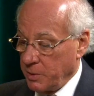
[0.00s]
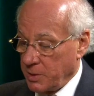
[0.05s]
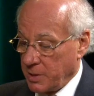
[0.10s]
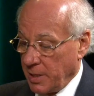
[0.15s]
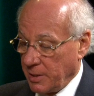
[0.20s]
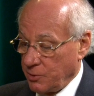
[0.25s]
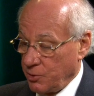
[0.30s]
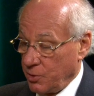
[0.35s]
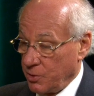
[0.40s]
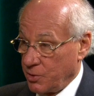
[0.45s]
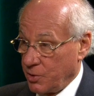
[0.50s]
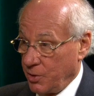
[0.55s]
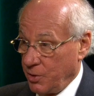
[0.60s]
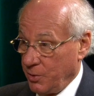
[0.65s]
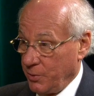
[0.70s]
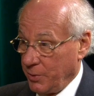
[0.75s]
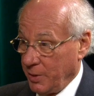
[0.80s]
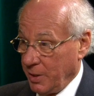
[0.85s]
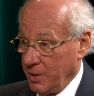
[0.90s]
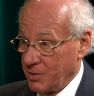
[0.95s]
it's not just
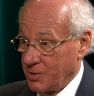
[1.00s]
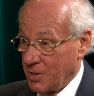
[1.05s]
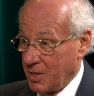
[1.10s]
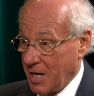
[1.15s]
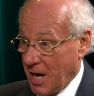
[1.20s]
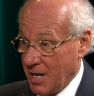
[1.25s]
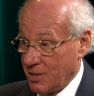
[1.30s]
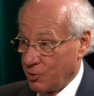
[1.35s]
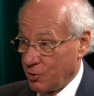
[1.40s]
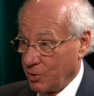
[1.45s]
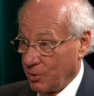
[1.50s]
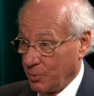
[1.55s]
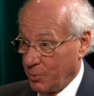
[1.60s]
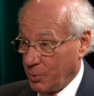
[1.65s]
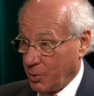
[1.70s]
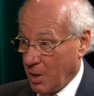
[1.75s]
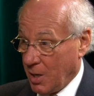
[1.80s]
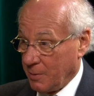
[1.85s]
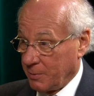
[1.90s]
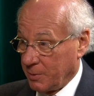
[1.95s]
CUNY, it's a national
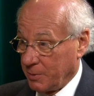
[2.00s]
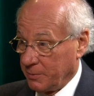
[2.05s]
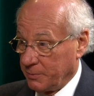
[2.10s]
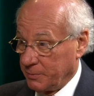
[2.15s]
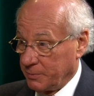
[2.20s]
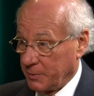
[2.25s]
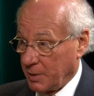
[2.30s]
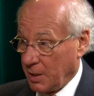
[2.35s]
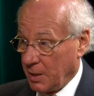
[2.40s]
problem.